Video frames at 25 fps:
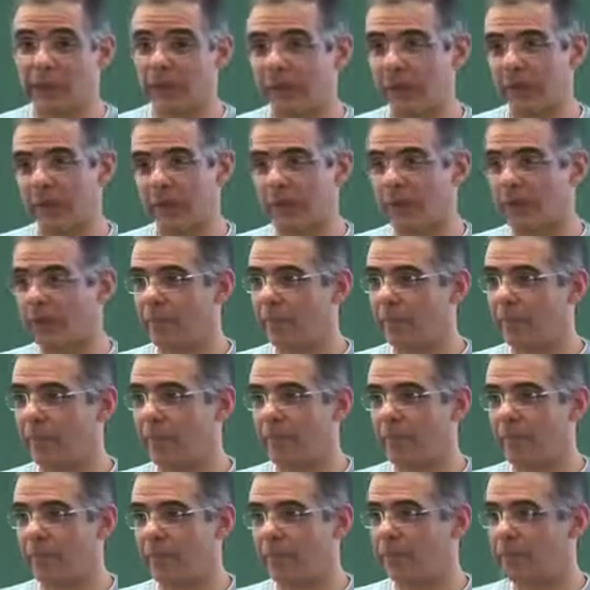Your
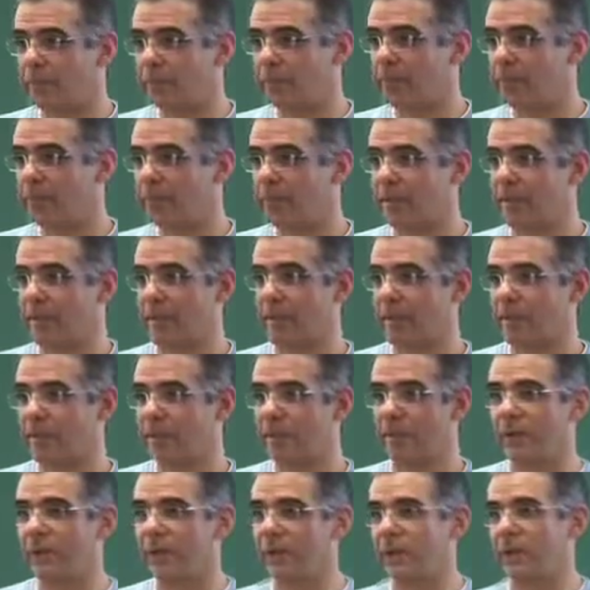body is
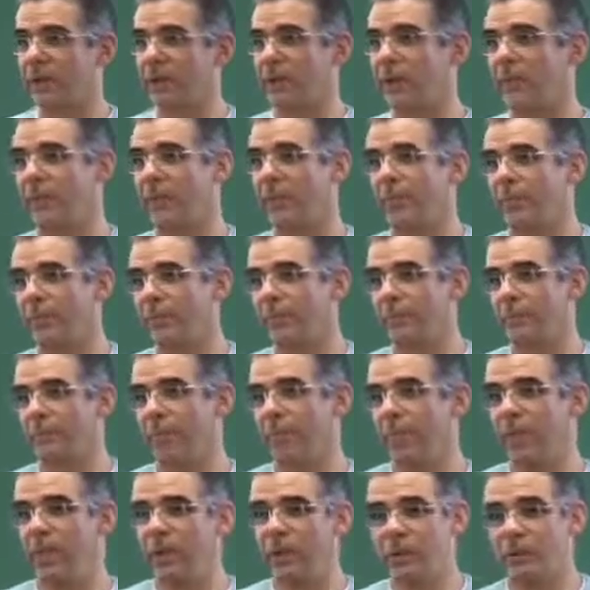70,
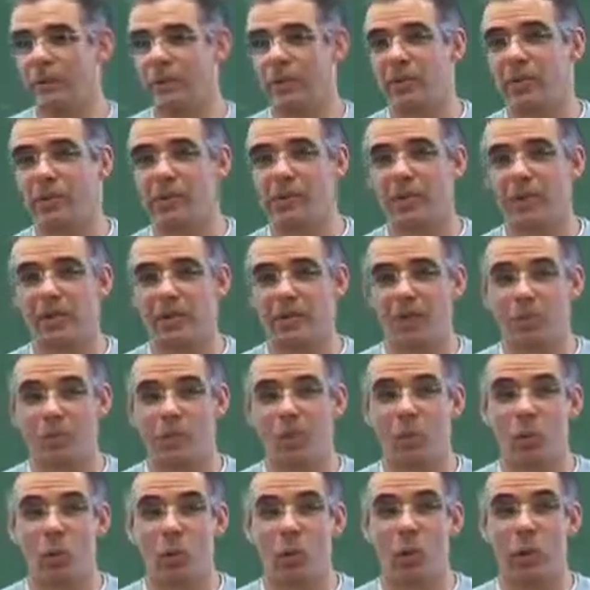80+%
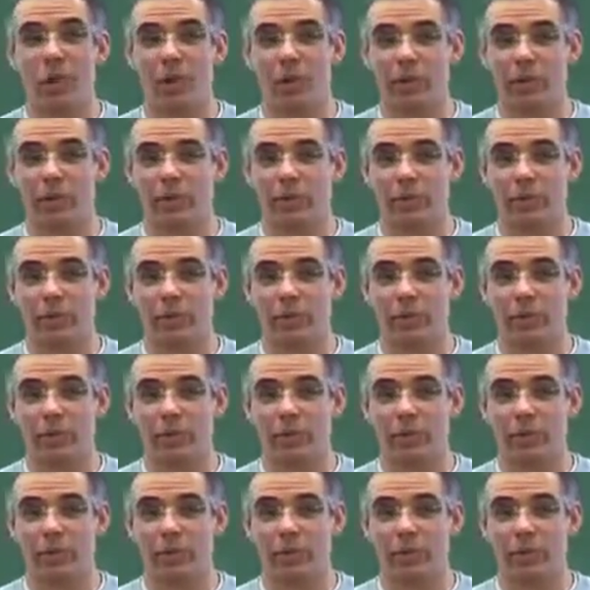water,